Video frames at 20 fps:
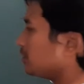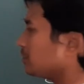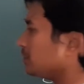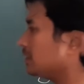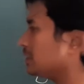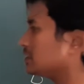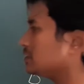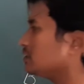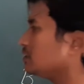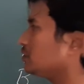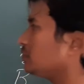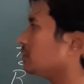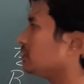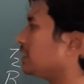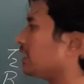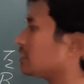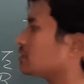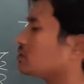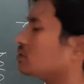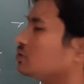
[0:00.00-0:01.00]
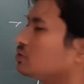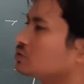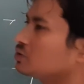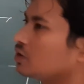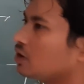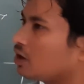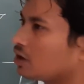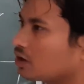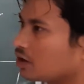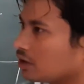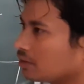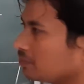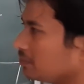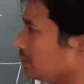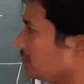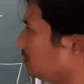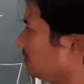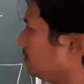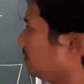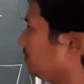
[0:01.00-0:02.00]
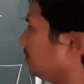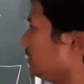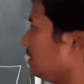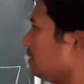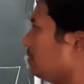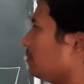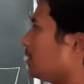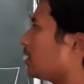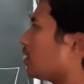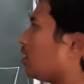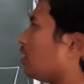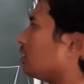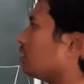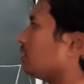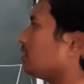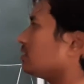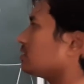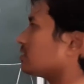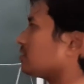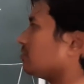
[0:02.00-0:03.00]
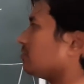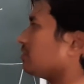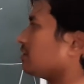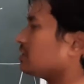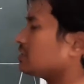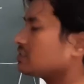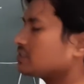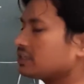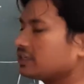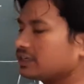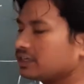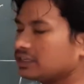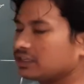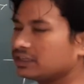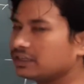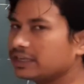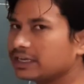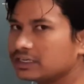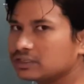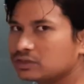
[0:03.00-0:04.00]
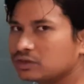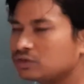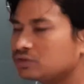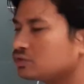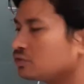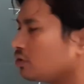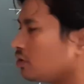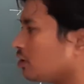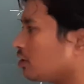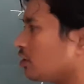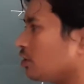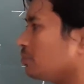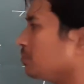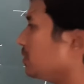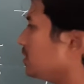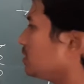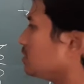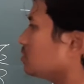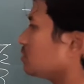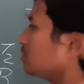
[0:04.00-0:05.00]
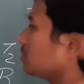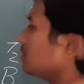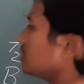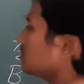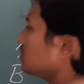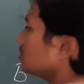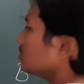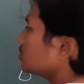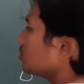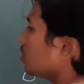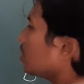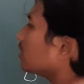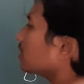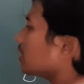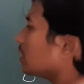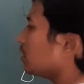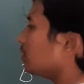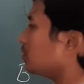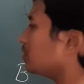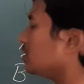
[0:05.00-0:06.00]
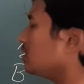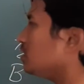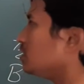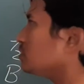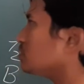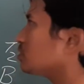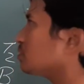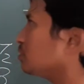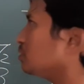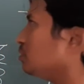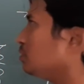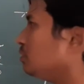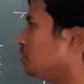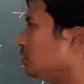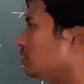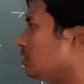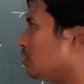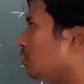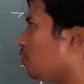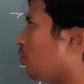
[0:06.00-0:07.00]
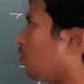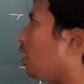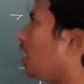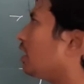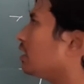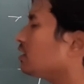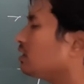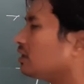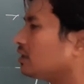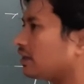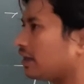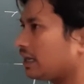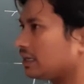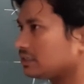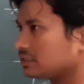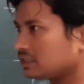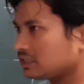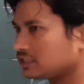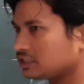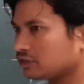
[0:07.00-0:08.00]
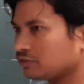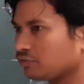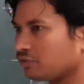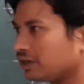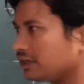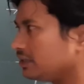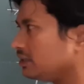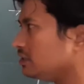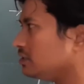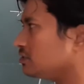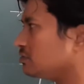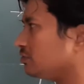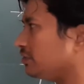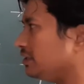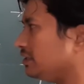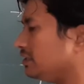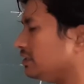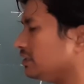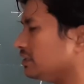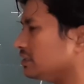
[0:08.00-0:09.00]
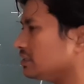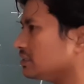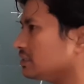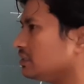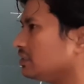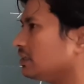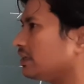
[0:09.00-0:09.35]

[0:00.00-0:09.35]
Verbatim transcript: to execute the exclusive lock on B. But already someone has taken the exclusive lock on B. So this is not allowed. So what the transaction 1 is waiting is, the